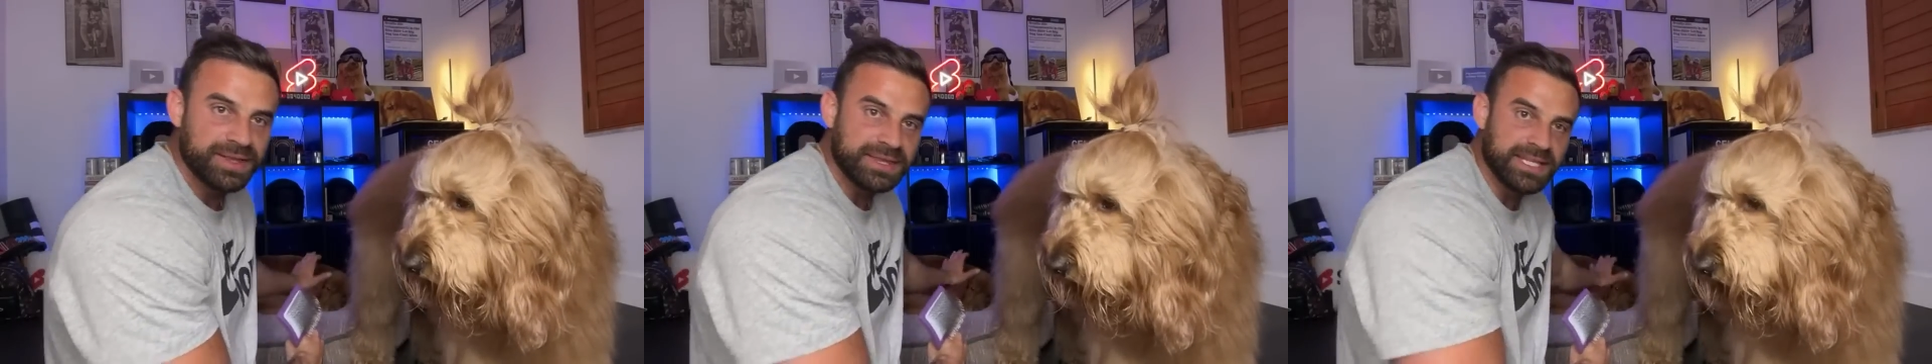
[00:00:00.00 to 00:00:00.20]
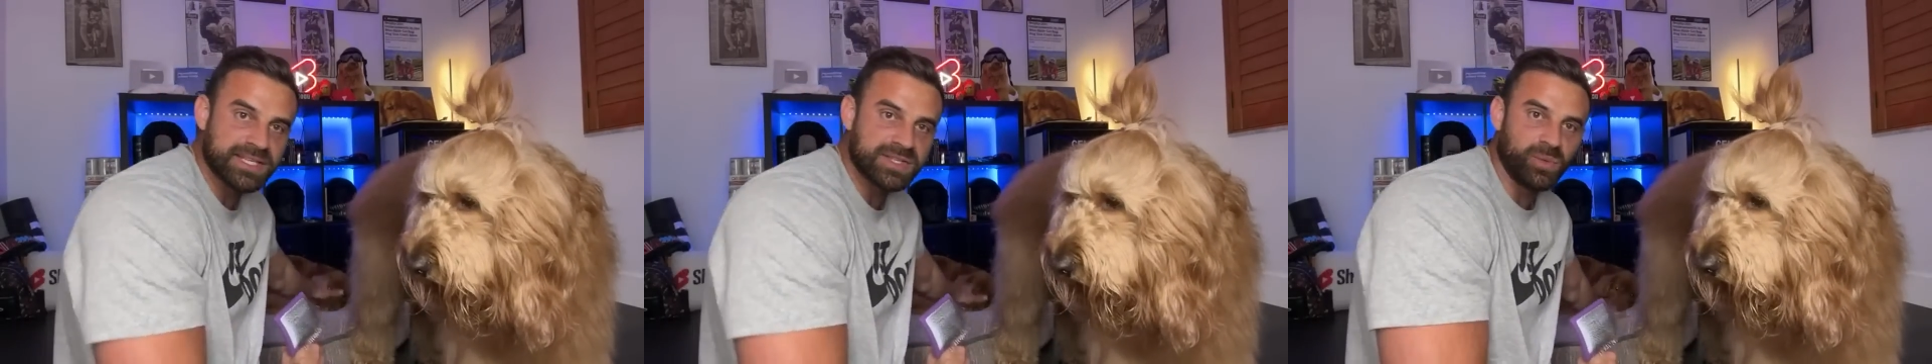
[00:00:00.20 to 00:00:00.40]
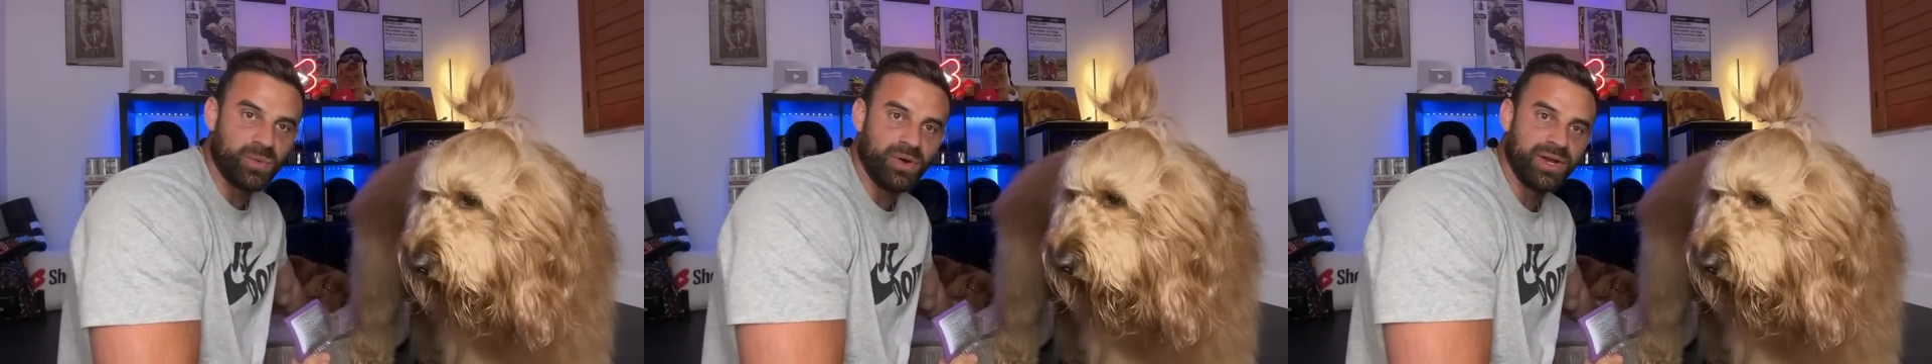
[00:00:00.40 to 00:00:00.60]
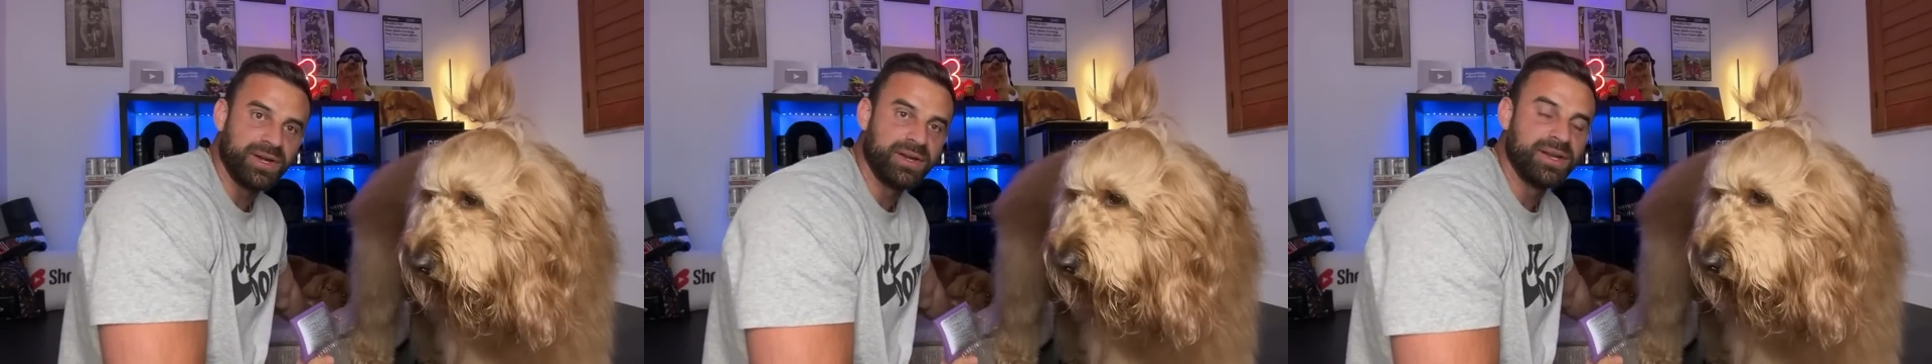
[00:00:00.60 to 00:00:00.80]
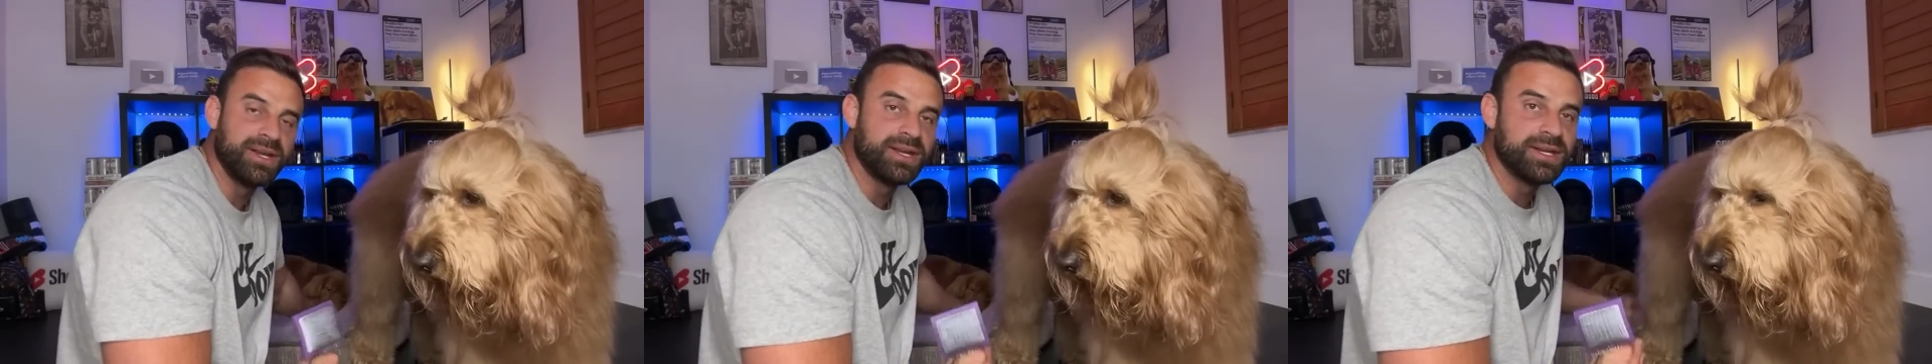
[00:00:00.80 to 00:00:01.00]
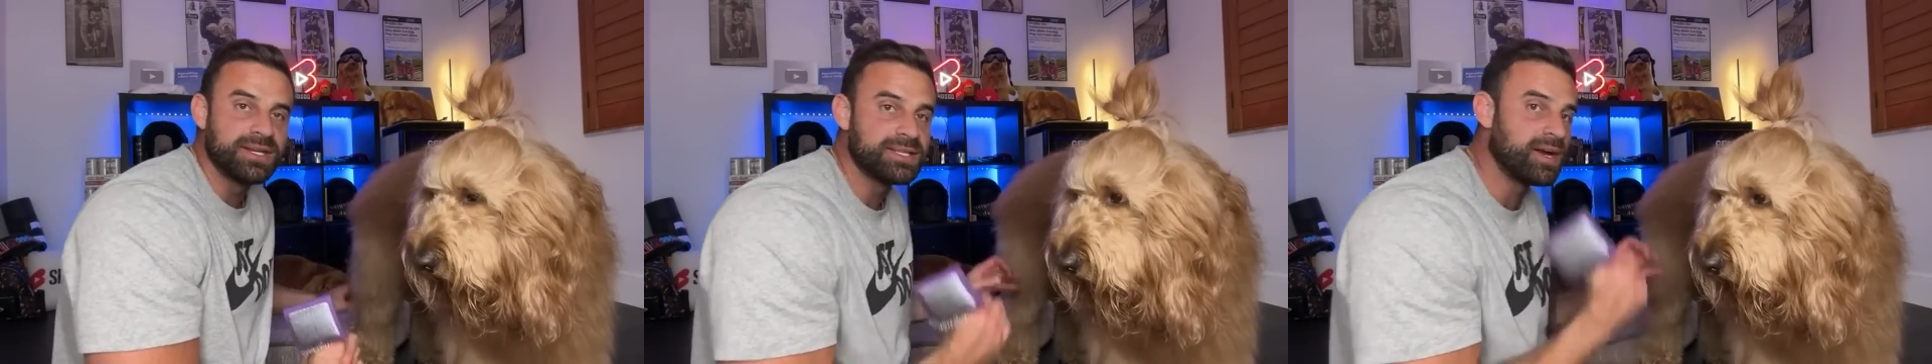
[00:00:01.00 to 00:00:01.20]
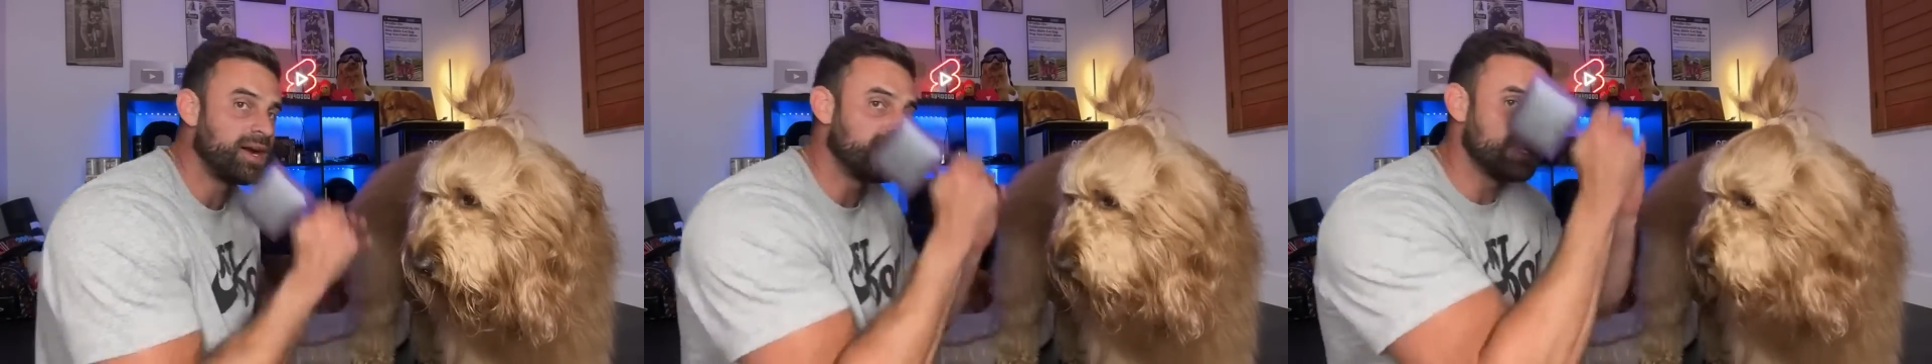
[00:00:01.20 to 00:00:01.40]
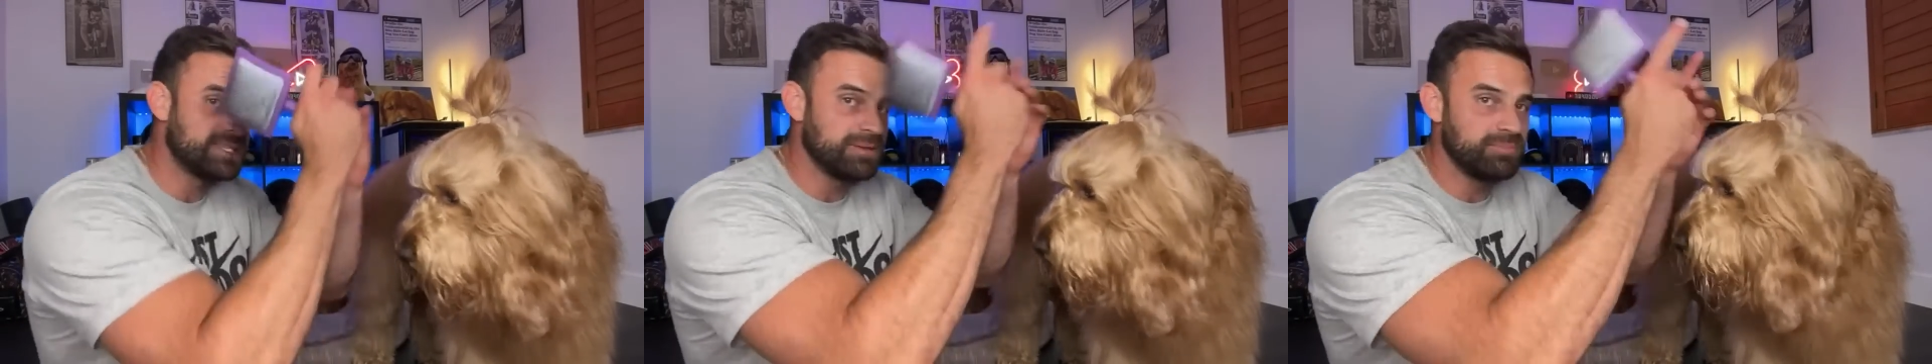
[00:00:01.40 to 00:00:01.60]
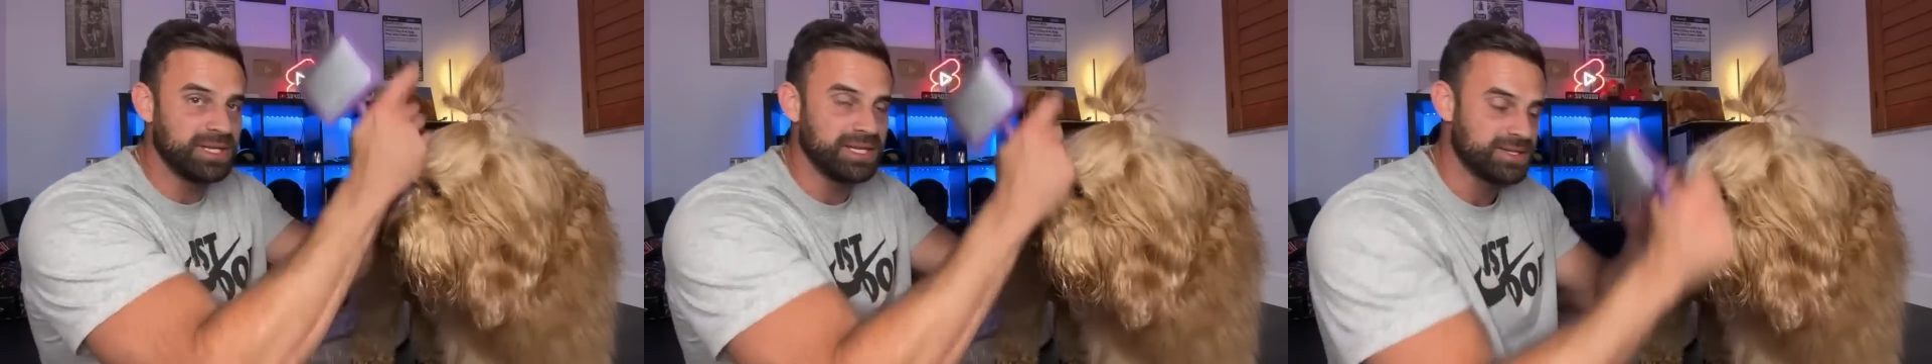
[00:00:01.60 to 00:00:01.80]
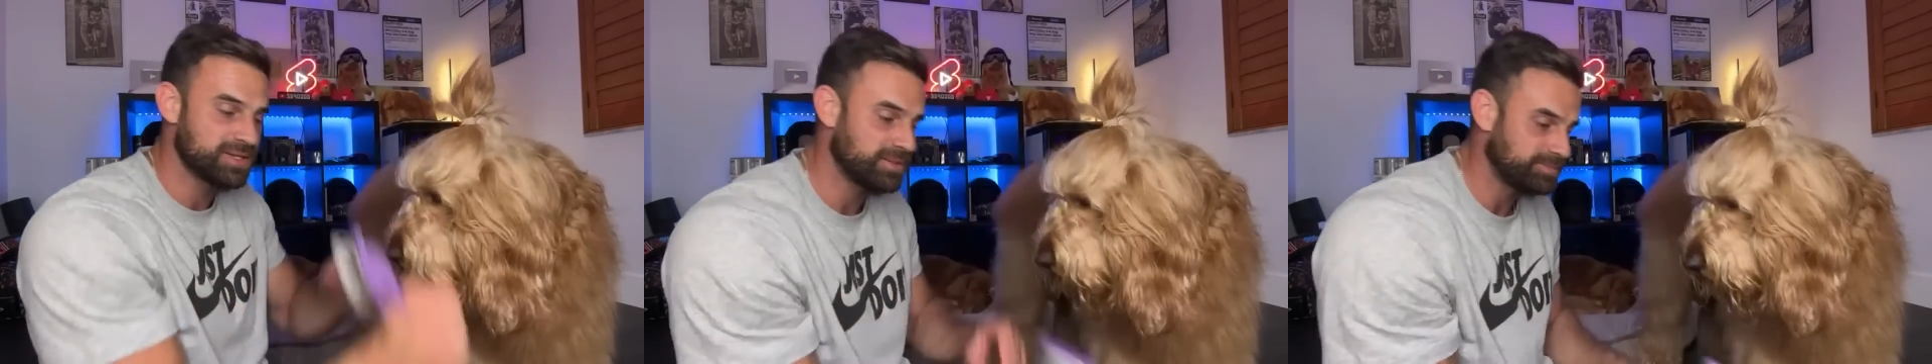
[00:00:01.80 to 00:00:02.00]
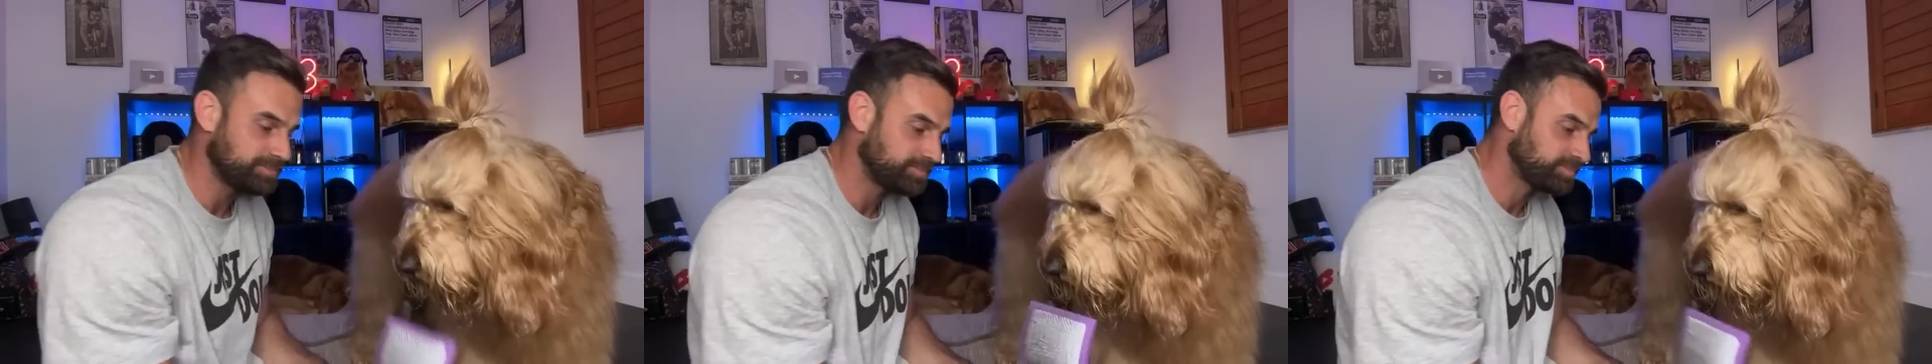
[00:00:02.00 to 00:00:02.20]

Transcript: this one, to Huntington Beach?